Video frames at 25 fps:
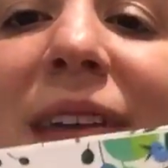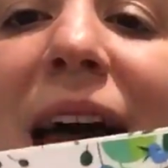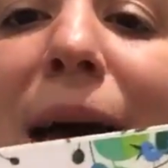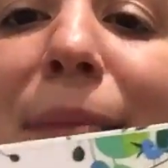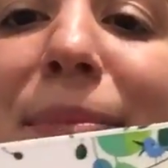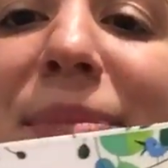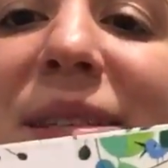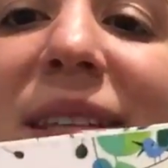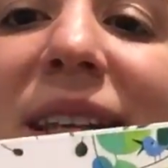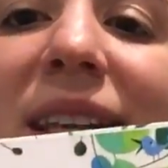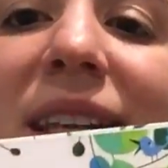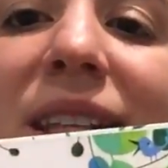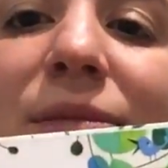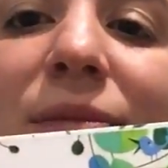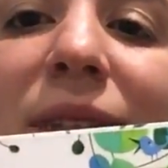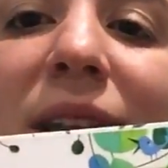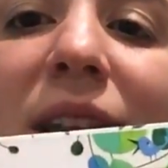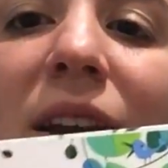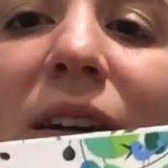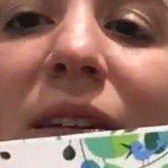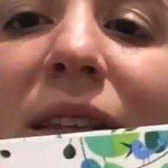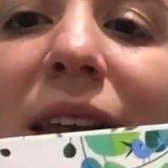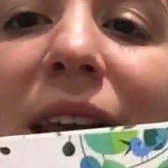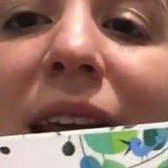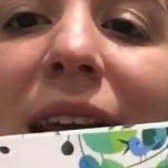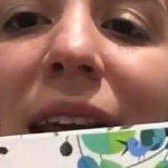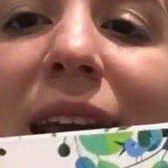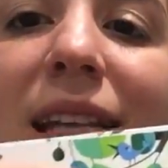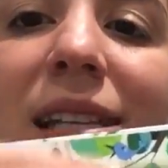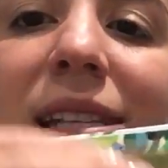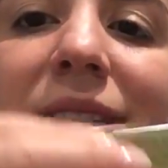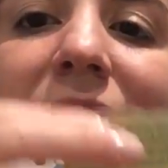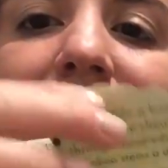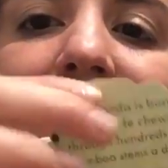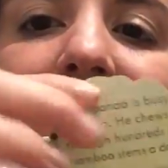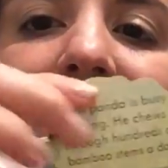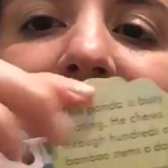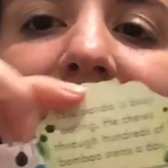flaps because we know that
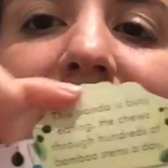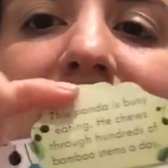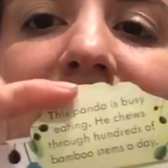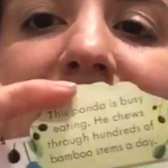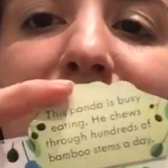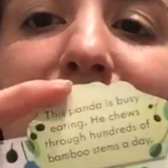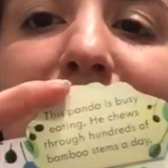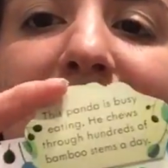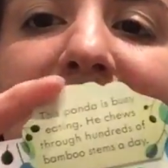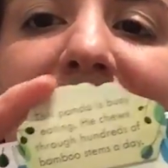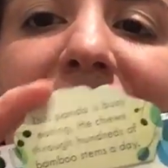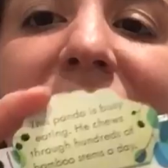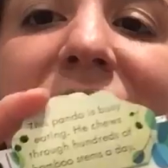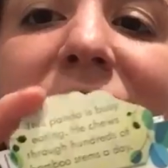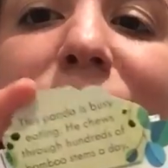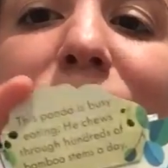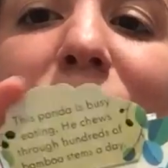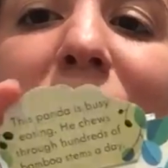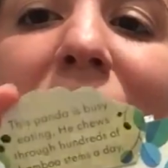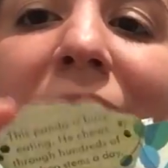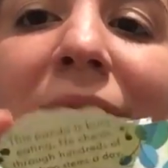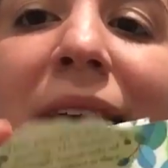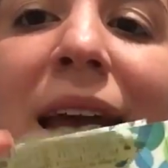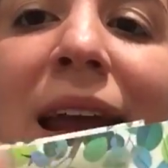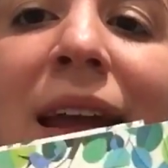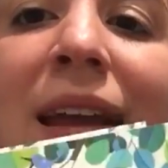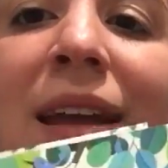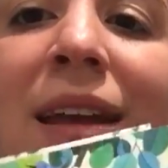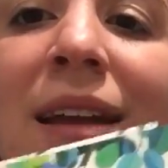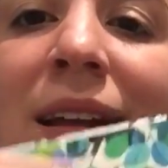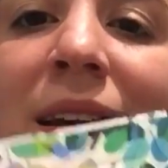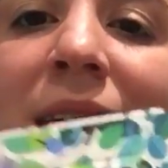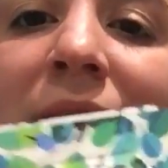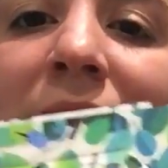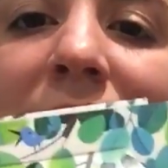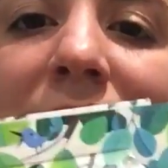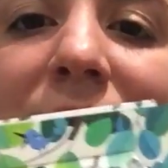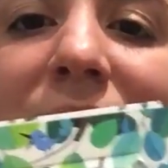kids learn best by
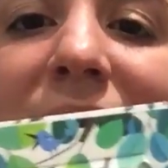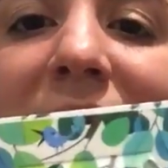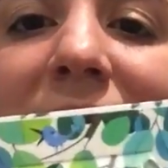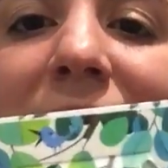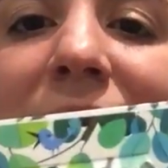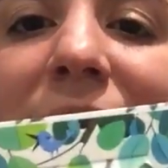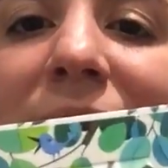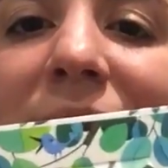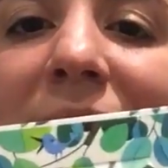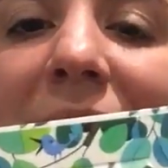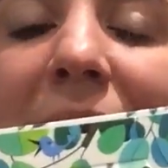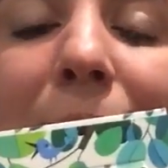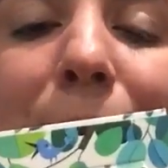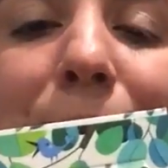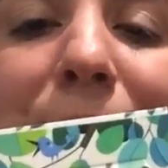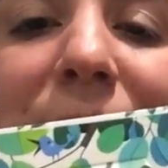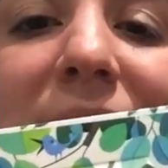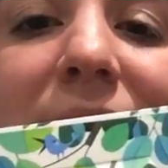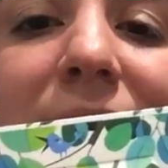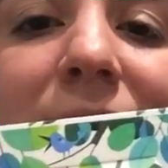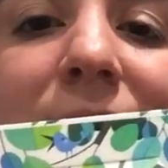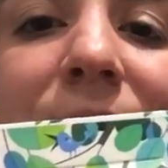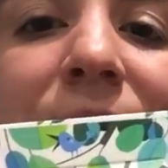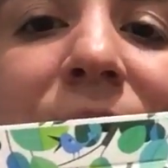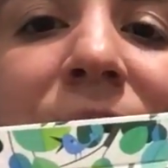lifting flaps.